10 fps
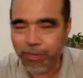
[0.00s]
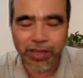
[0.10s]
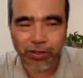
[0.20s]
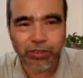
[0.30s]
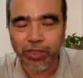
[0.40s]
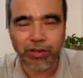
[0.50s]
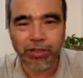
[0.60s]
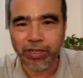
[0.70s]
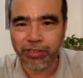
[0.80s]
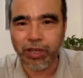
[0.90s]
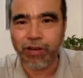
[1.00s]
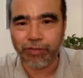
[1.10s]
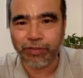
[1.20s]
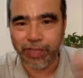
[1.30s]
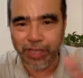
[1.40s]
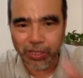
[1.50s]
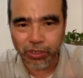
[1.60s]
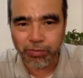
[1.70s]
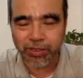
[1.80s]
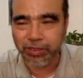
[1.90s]
by yourself, the
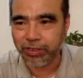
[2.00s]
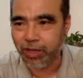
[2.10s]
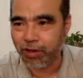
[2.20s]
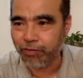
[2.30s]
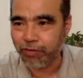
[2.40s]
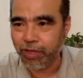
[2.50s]
instrument itself,